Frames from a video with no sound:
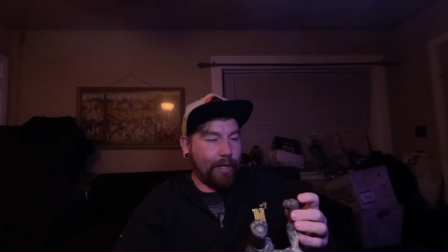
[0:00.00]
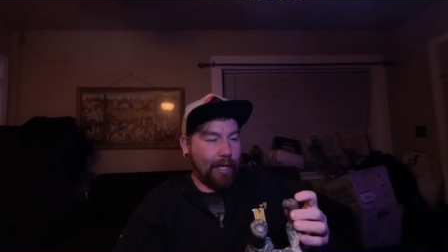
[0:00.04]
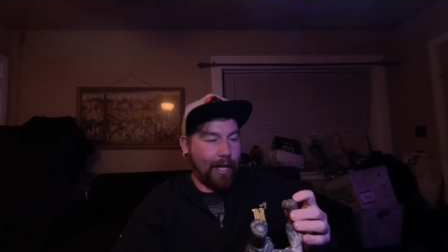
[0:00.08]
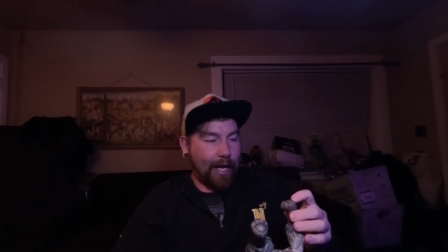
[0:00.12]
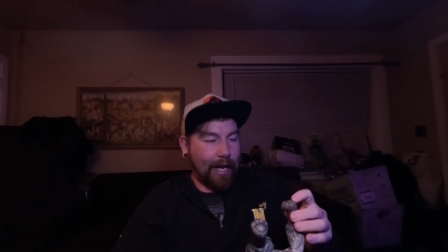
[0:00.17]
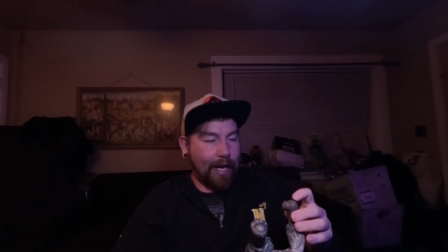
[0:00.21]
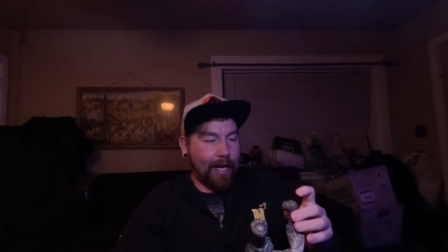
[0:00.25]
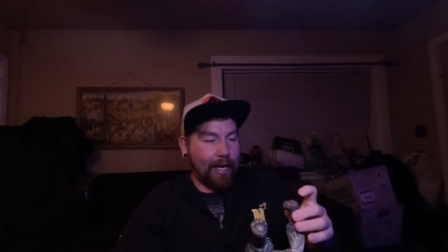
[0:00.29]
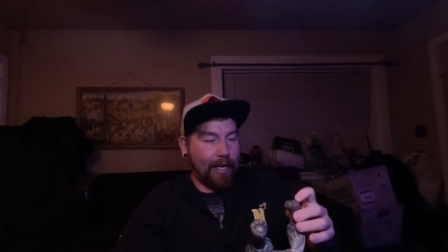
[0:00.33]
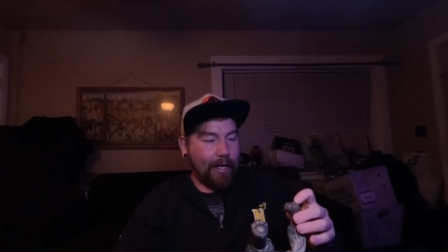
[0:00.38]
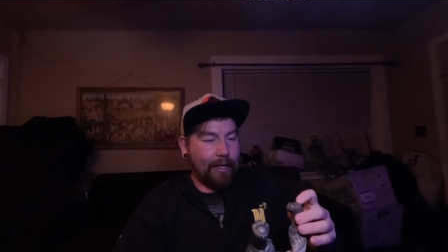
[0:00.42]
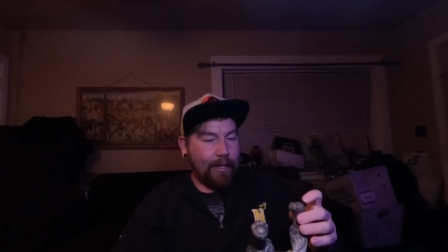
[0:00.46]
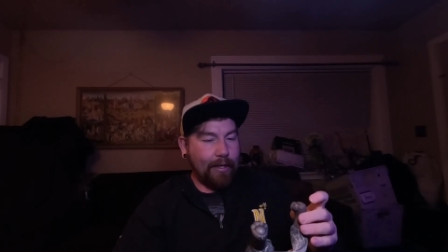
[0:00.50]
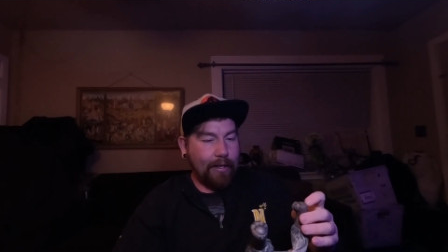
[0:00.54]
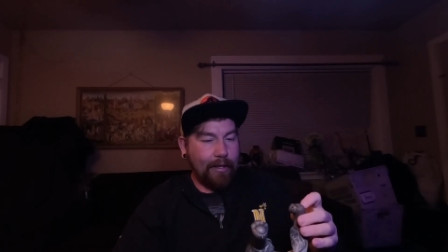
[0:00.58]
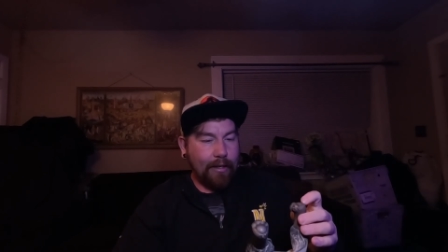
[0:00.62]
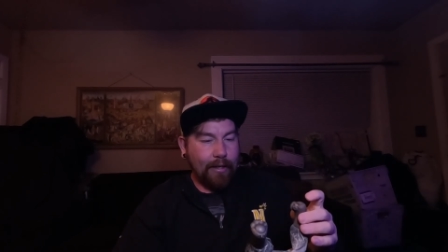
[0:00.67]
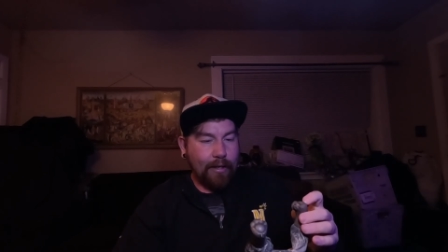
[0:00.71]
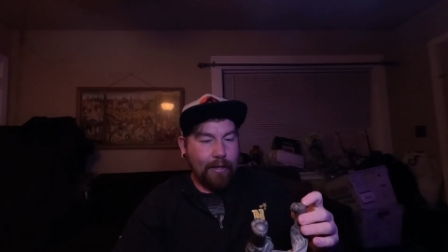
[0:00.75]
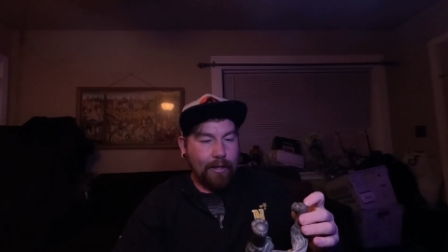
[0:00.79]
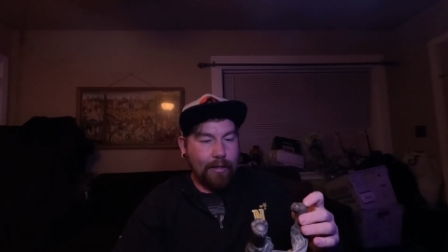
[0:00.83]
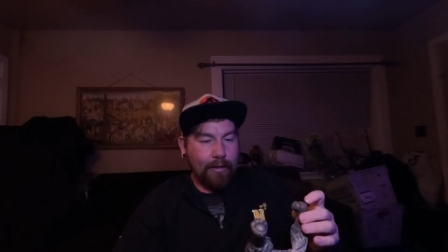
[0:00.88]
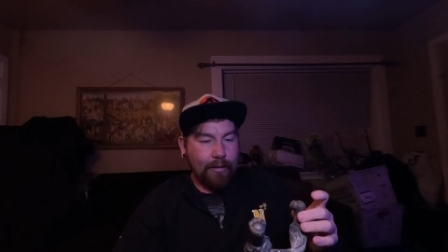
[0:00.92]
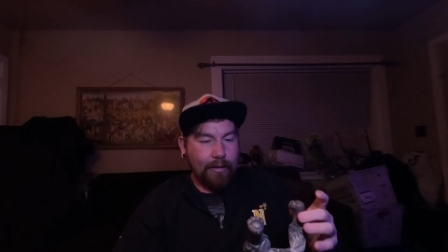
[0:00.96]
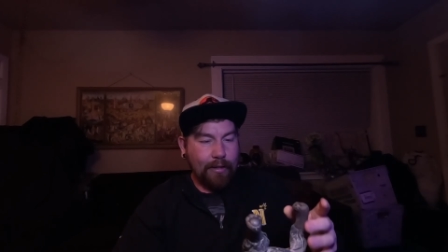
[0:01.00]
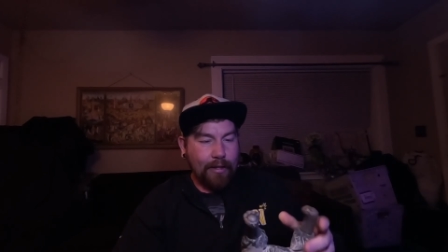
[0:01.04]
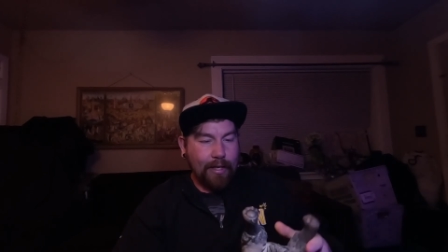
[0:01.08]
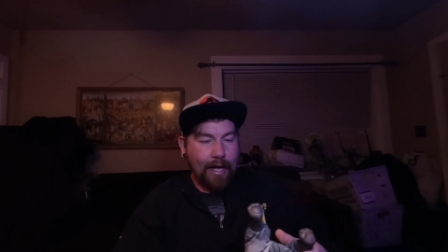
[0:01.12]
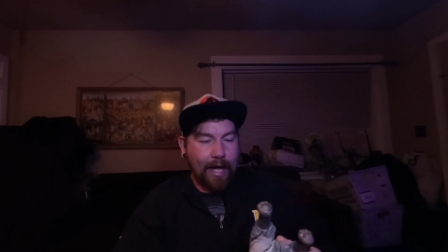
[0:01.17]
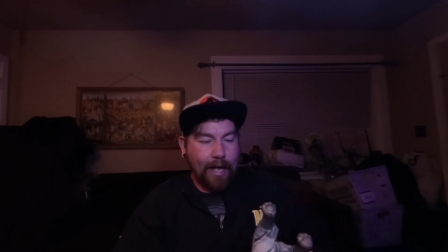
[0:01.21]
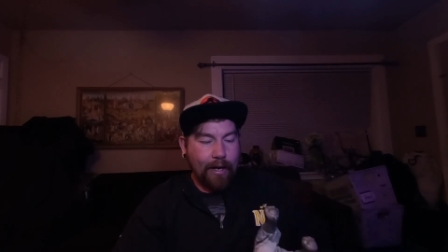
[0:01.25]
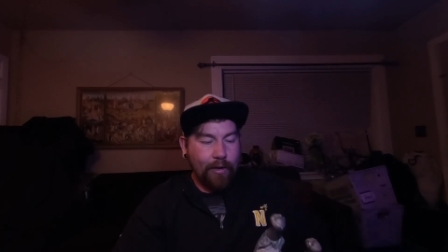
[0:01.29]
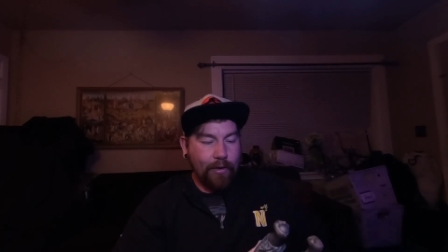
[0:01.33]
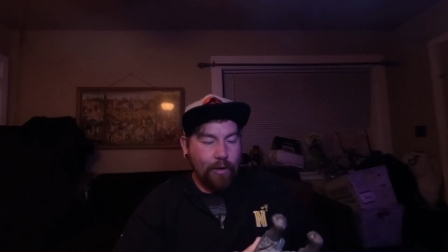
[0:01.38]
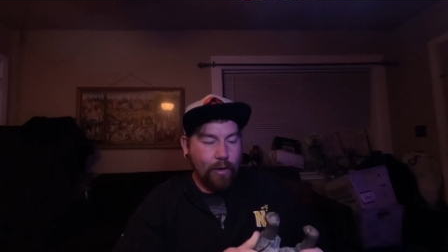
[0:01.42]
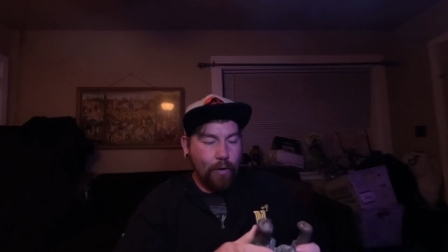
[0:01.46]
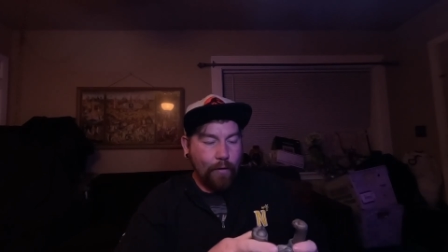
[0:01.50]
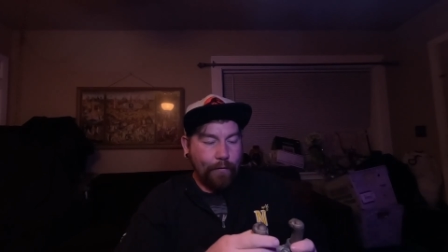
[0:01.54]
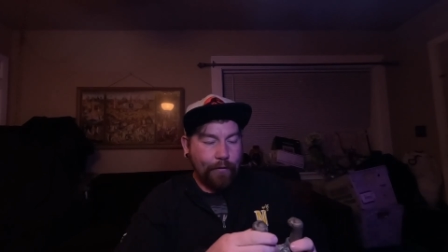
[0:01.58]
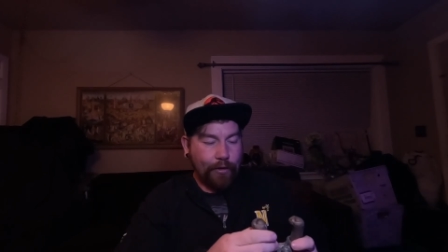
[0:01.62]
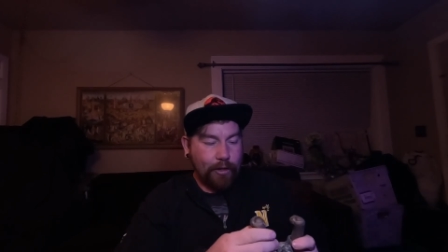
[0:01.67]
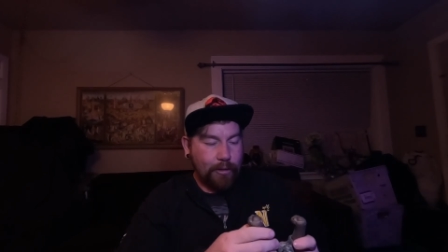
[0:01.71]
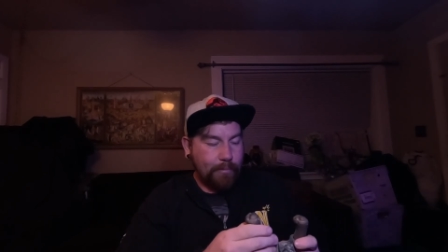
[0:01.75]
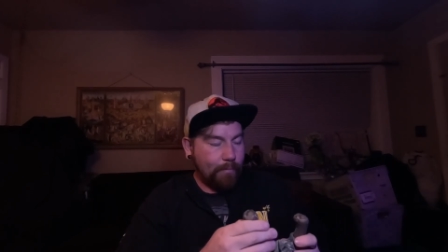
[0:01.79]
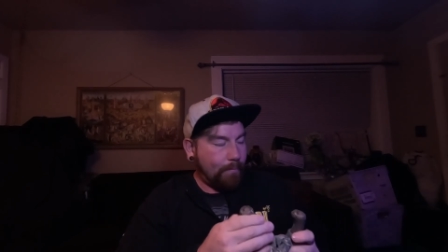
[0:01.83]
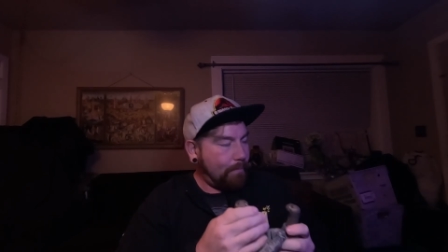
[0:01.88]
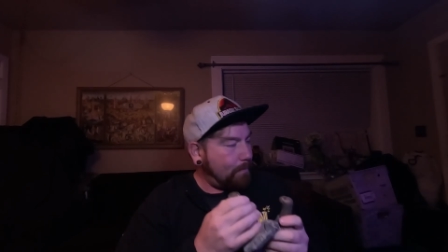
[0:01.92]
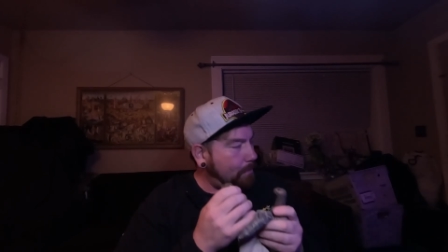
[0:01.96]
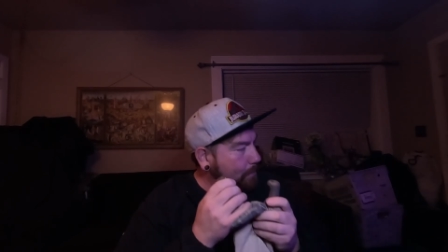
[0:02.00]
like, I don't know if it's